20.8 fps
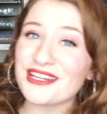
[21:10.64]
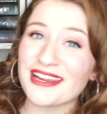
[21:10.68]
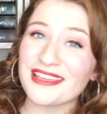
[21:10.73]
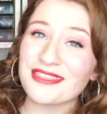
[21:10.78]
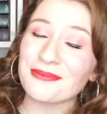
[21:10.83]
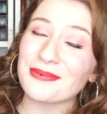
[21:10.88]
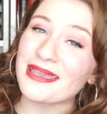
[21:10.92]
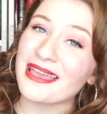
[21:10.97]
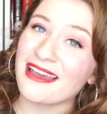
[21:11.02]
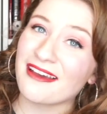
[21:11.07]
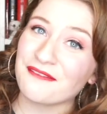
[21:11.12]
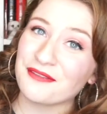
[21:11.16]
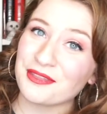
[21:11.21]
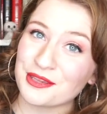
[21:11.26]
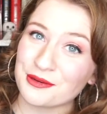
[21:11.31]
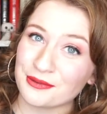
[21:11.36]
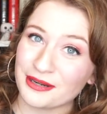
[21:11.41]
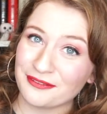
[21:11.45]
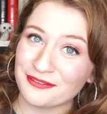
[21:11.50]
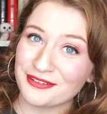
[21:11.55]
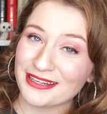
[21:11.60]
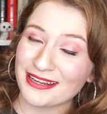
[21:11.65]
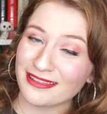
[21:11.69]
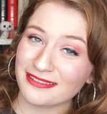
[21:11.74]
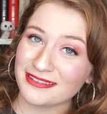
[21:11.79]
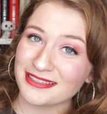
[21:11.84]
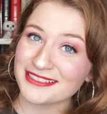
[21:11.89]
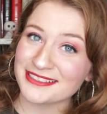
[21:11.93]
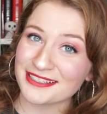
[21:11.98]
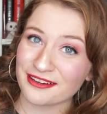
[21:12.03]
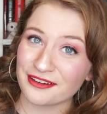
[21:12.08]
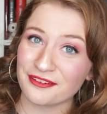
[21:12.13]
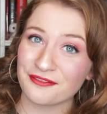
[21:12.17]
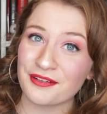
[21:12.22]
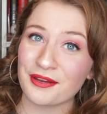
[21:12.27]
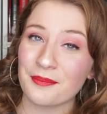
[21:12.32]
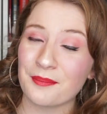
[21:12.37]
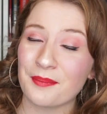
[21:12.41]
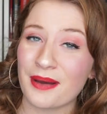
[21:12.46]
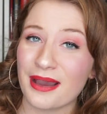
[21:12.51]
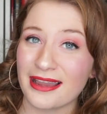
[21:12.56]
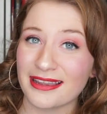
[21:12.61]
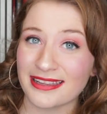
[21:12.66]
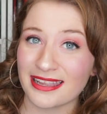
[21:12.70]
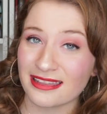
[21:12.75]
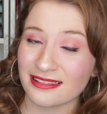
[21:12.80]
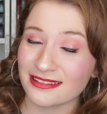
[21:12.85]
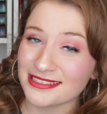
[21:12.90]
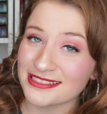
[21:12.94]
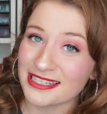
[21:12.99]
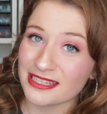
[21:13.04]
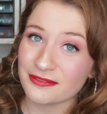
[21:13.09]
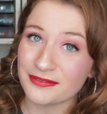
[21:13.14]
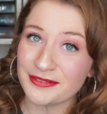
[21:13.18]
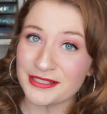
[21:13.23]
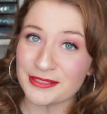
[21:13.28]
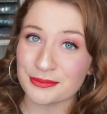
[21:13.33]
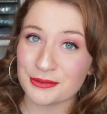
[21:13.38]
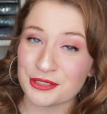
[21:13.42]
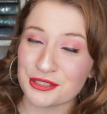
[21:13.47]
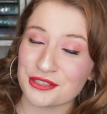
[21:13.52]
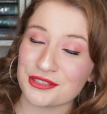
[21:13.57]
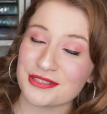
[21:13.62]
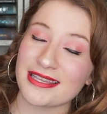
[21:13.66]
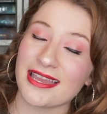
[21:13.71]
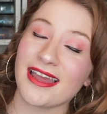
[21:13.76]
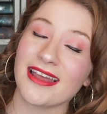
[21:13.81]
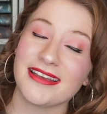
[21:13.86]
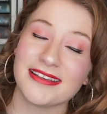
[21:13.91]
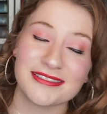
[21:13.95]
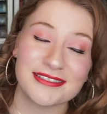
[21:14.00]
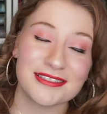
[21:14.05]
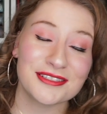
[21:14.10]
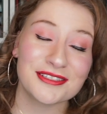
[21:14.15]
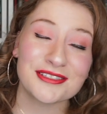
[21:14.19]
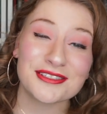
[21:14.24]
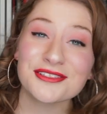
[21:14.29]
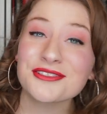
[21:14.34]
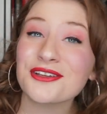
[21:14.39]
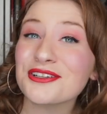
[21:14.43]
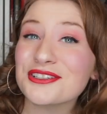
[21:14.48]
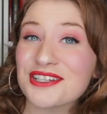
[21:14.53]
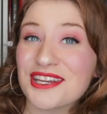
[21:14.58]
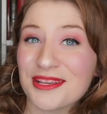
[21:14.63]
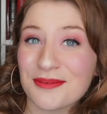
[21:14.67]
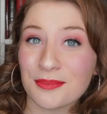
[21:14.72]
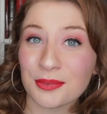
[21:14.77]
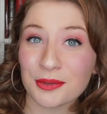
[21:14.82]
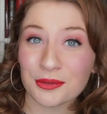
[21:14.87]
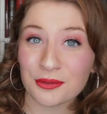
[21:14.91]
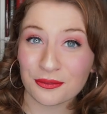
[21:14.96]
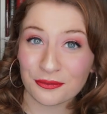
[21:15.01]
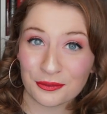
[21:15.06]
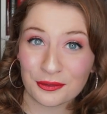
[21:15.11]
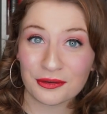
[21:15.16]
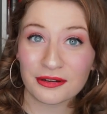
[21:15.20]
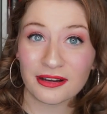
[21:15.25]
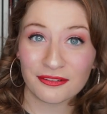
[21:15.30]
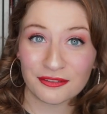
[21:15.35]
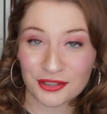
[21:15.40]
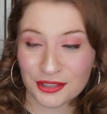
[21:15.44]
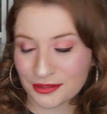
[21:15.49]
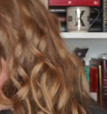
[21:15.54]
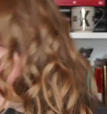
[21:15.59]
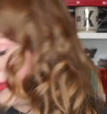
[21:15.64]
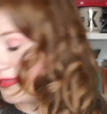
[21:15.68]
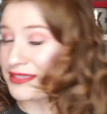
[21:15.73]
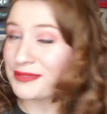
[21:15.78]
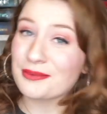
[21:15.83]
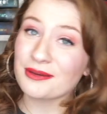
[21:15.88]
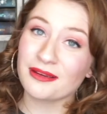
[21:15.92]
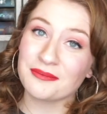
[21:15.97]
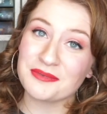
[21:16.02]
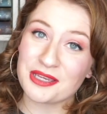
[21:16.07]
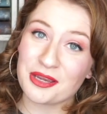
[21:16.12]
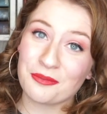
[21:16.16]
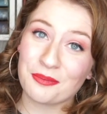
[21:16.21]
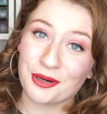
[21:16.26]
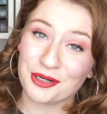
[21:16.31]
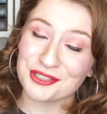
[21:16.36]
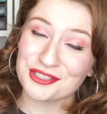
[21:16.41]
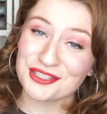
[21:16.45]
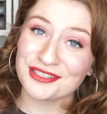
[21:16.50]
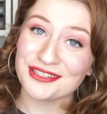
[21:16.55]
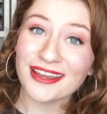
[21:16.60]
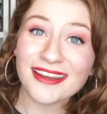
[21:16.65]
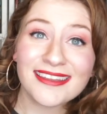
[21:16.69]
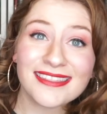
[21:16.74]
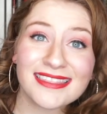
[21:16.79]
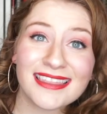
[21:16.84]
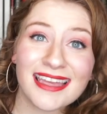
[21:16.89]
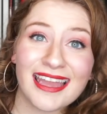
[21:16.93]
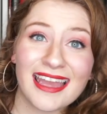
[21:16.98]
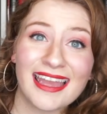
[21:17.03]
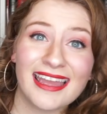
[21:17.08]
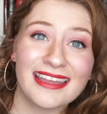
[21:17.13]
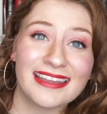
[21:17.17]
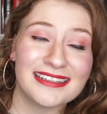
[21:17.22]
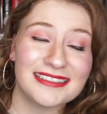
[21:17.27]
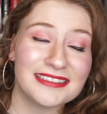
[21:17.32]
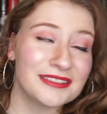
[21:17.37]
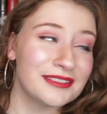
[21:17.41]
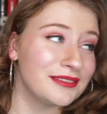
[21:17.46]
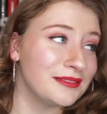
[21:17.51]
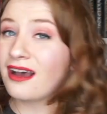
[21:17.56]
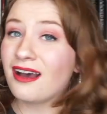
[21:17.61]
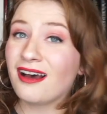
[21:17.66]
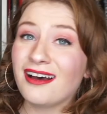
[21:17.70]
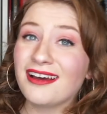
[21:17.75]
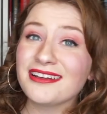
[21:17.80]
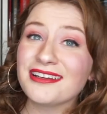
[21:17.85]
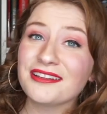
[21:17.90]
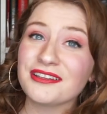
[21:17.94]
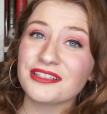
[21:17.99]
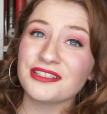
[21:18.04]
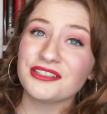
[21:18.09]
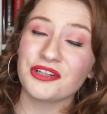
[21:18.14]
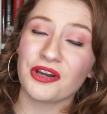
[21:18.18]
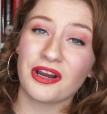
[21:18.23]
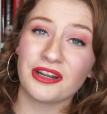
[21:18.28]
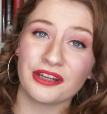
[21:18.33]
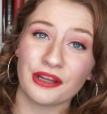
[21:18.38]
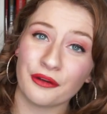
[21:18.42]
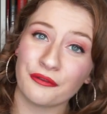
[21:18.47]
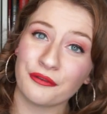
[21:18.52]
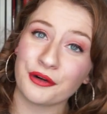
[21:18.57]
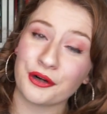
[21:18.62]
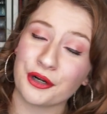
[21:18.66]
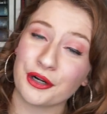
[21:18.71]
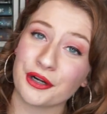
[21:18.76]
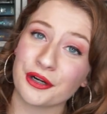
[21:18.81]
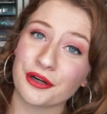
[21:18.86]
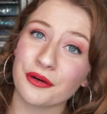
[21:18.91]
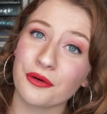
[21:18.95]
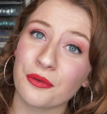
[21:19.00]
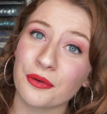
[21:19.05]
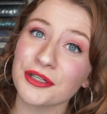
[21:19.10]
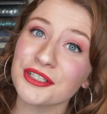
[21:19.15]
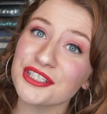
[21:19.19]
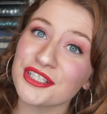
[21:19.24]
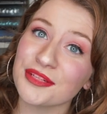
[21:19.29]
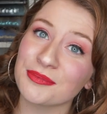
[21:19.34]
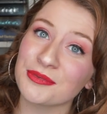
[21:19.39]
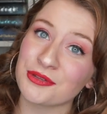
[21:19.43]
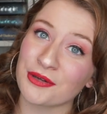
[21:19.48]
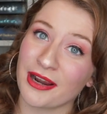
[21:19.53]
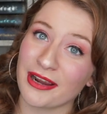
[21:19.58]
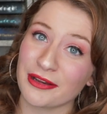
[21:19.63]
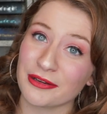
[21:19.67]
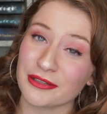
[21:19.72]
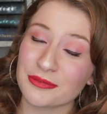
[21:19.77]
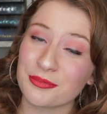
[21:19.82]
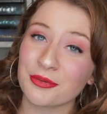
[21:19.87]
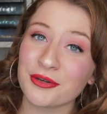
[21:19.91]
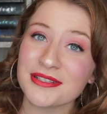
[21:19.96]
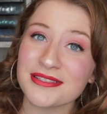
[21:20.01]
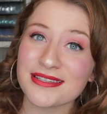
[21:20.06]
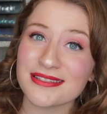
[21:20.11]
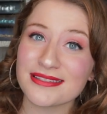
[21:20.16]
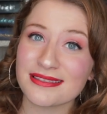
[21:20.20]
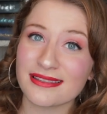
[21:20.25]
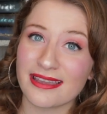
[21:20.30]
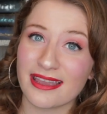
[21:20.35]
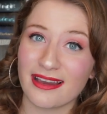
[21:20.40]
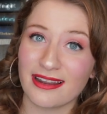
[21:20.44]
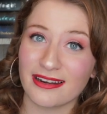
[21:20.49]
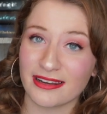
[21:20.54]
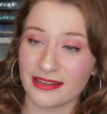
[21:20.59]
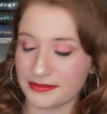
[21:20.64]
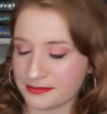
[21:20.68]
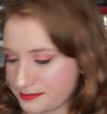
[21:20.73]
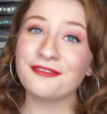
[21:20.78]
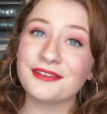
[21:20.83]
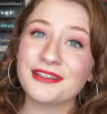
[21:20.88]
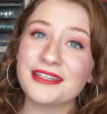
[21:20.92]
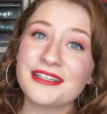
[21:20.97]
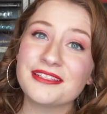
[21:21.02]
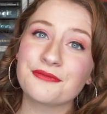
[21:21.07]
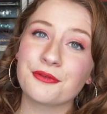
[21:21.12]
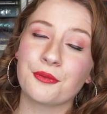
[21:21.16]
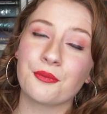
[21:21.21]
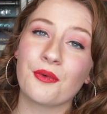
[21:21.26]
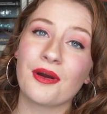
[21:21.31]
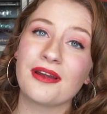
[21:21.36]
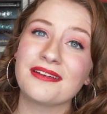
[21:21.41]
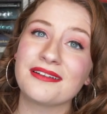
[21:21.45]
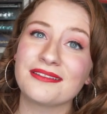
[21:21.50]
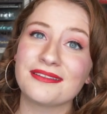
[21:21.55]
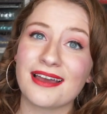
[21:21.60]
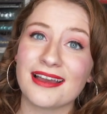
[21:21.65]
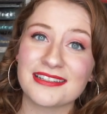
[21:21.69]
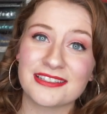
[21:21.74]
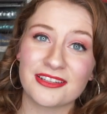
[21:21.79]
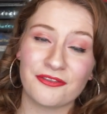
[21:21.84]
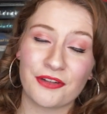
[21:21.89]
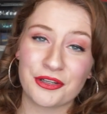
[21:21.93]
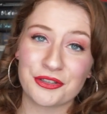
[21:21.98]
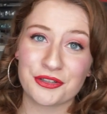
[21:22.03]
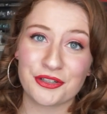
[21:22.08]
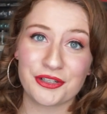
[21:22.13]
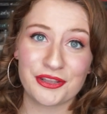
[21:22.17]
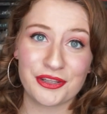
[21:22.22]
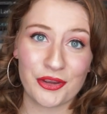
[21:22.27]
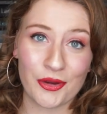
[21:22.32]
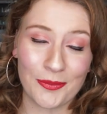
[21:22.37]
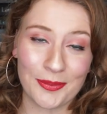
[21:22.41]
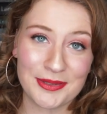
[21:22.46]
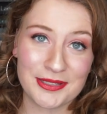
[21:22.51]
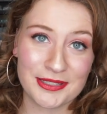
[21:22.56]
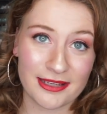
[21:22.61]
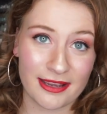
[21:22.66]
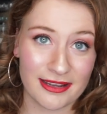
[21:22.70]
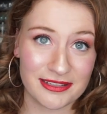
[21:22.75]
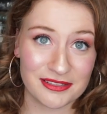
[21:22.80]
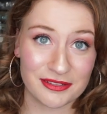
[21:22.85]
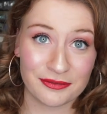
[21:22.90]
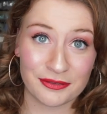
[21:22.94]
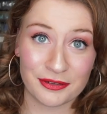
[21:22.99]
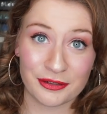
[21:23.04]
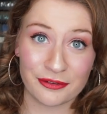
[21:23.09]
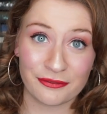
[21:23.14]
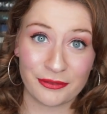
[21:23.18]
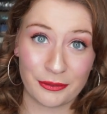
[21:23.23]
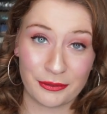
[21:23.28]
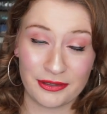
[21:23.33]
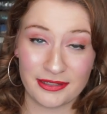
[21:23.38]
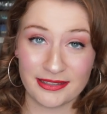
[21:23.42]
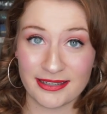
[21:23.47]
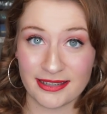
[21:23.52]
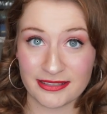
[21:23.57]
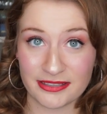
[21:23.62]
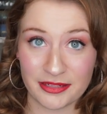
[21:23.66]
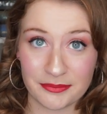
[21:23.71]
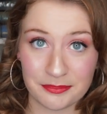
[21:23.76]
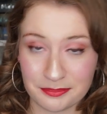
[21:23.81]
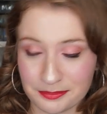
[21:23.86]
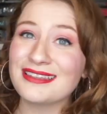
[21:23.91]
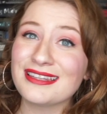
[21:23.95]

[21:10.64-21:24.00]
9th, we have The Raven and the Dove by Caitlin Davis, which just has such a beautiful cover. And this one comes out March 9th, and on the dawn of her courtship trials, Princess Liana flees for one last adventure in the open skies of her floating kingdom.